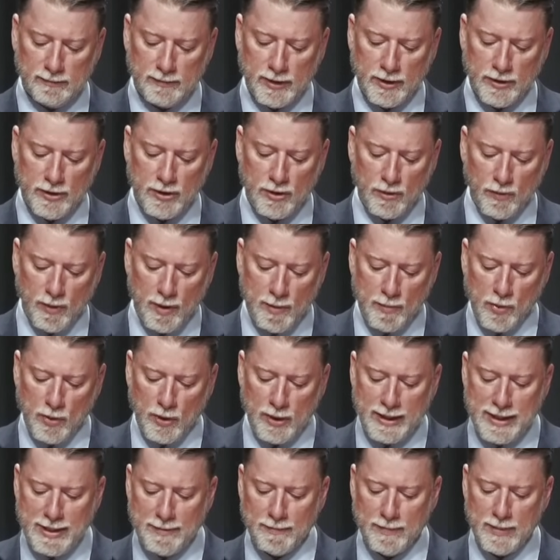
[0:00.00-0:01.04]
not sure where I
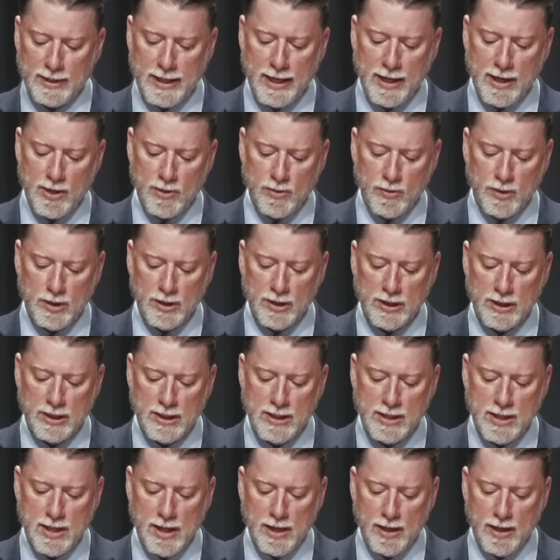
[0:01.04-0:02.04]
put it in my notes,